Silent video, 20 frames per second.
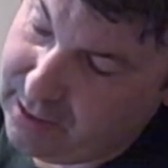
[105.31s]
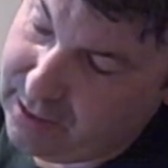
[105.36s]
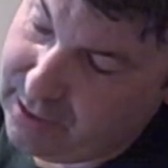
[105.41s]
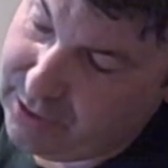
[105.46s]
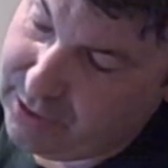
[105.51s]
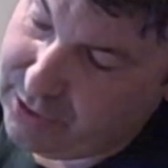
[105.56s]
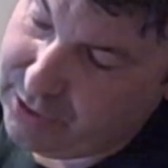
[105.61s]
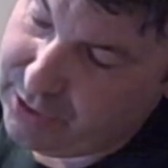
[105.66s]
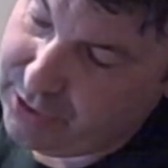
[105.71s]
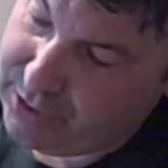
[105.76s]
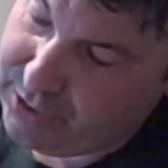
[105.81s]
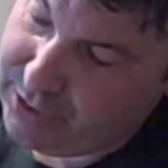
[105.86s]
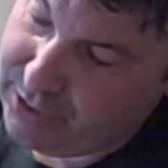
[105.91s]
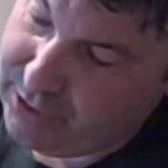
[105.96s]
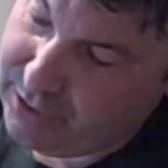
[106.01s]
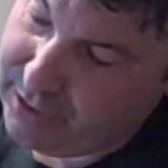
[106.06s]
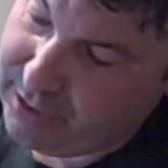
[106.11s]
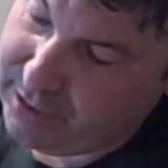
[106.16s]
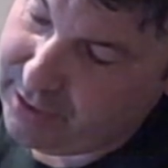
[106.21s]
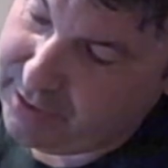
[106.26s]
And just
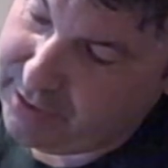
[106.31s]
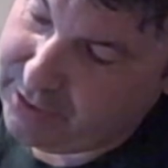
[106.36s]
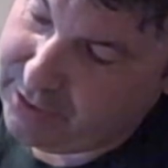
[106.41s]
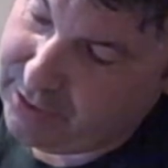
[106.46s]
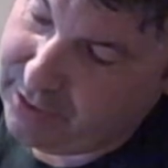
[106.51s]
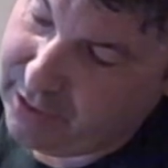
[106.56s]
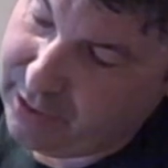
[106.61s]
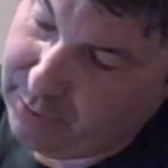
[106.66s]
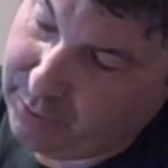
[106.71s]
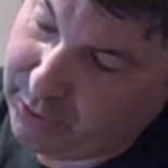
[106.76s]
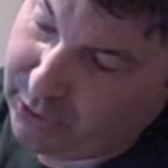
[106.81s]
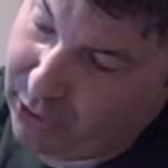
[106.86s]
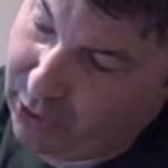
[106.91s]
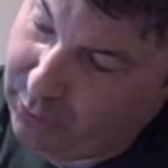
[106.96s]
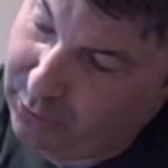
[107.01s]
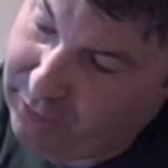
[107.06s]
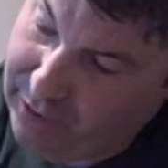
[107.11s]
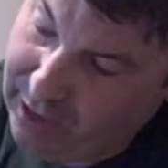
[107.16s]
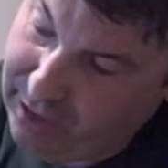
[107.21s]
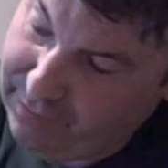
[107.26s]
turn that, so there we go,
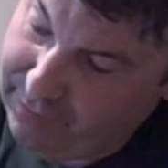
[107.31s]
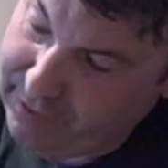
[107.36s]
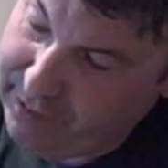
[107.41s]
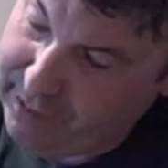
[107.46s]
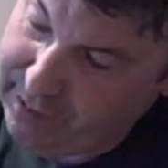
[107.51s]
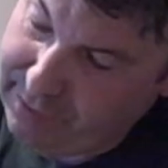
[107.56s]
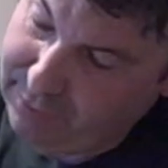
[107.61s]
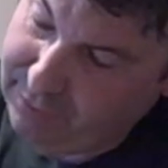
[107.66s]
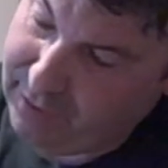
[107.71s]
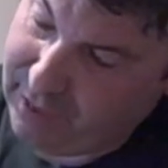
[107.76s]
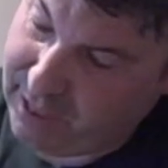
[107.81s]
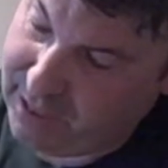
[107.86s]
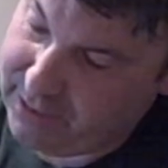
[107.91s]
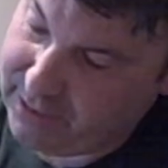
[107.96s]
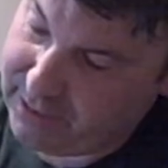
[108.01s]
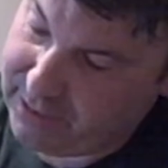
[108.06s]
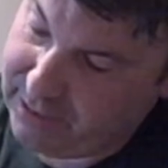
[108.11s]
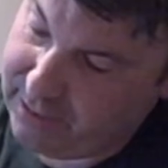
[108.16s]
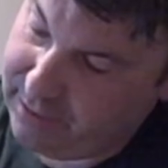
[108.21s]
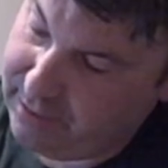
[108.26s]
we have E
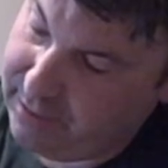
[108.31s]
flat